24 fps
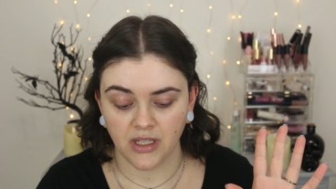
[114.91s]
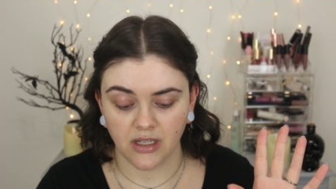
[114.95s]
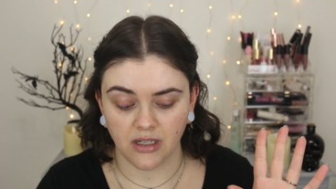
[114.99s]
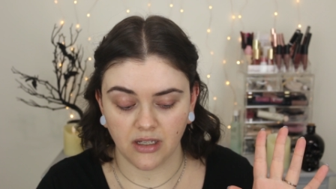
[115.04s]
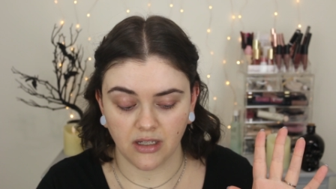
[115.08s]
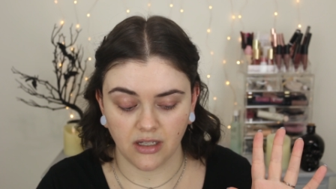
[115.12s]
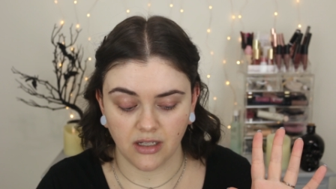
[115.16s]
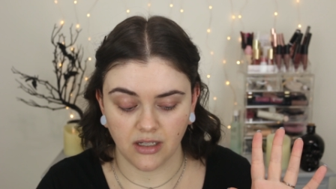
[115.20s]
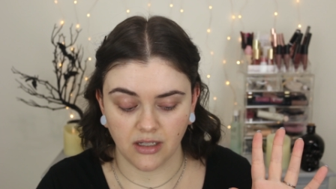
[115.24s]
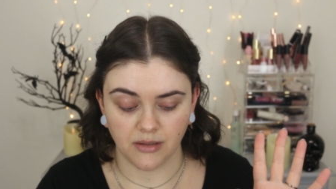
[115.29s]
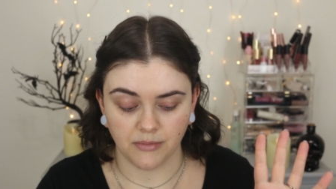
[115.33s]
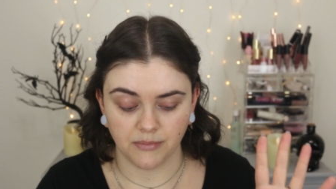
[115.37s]

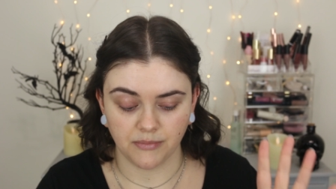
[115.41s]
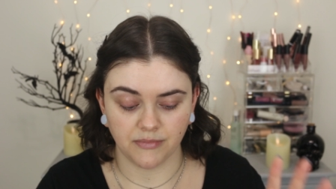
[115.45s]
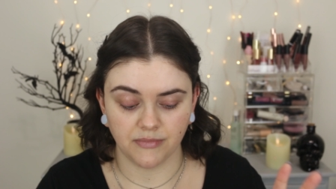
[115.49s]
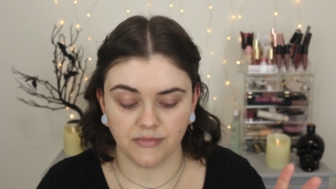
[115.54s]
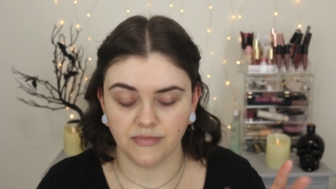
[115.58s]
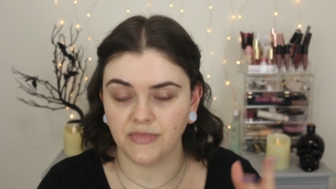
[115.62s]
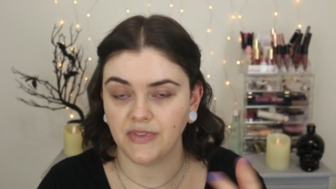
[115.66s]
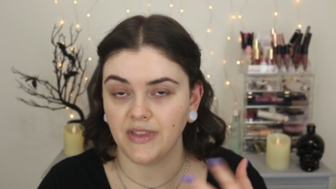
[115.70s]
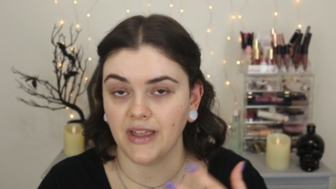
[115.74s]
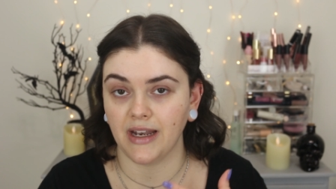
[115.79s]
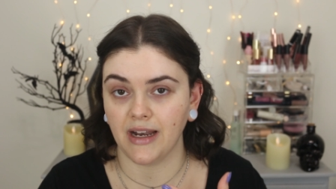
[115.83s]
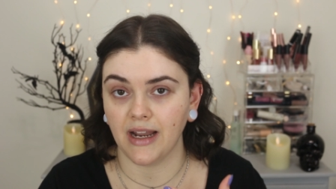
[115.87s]
that
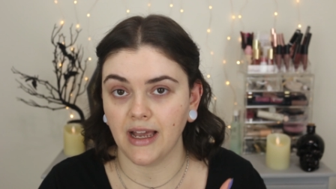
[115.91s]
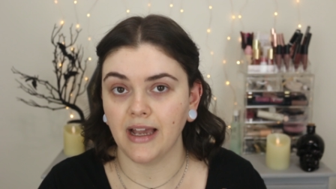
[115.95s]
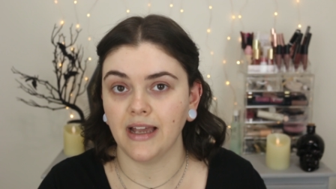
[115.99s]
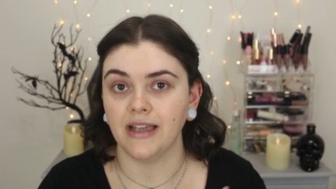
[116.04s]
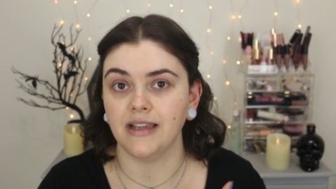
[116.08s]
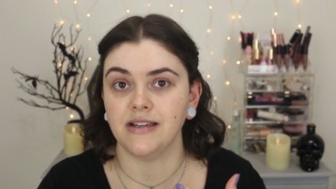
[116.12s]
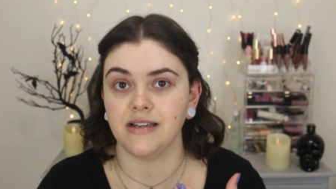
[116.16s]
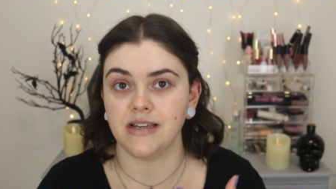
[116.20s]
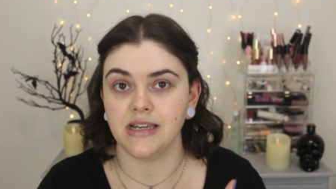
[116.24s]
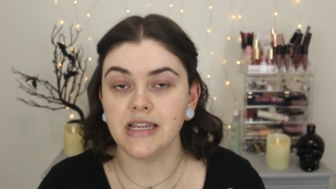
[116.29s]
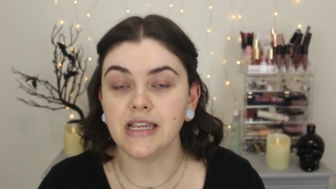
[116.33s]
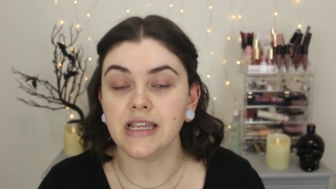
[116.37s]

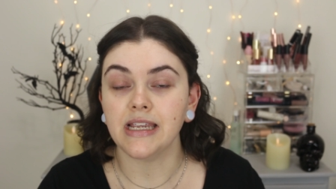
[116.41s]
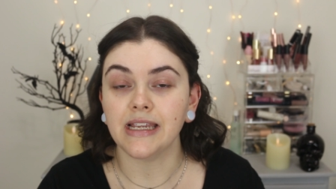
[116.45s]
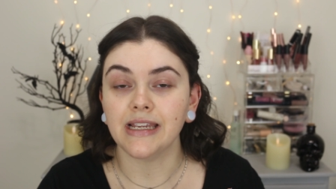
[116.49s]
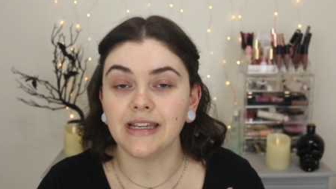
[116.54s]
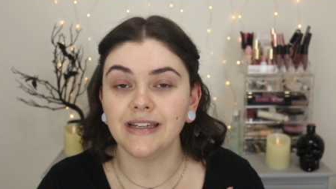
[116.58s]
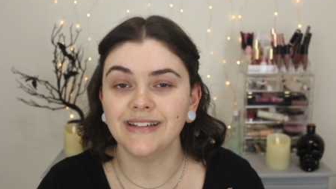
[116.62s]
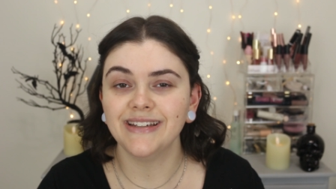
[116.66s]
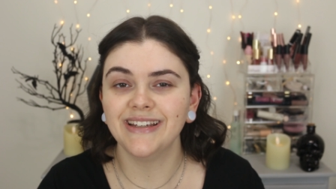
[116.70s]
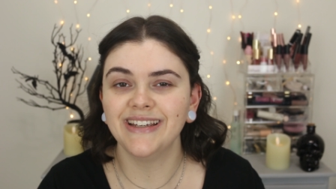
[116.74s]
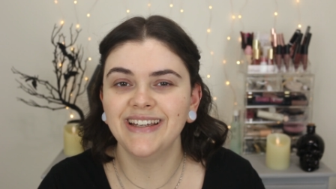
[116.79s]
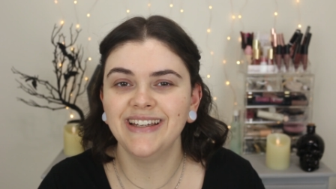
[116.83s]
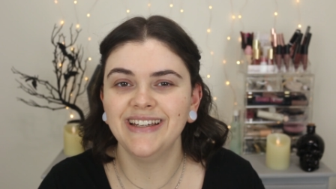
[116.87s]
I
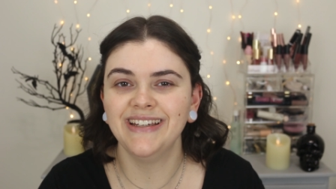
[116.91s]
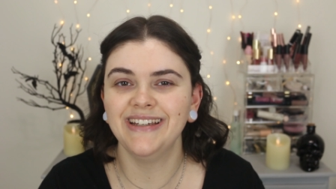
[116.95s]
need